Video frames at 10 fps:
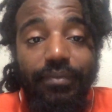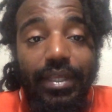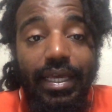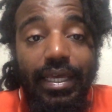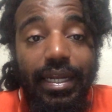
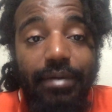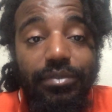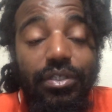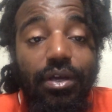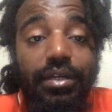And I'm
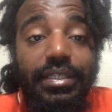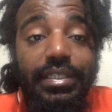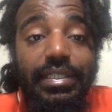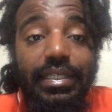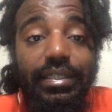starting to
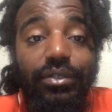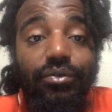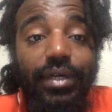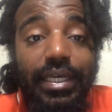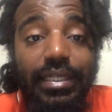see
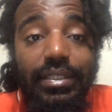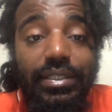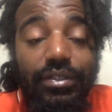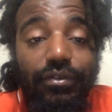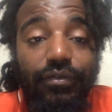little
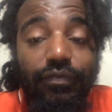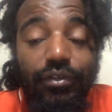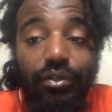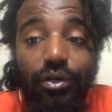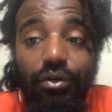hints of,
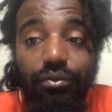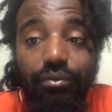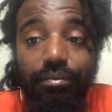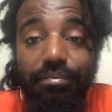you know,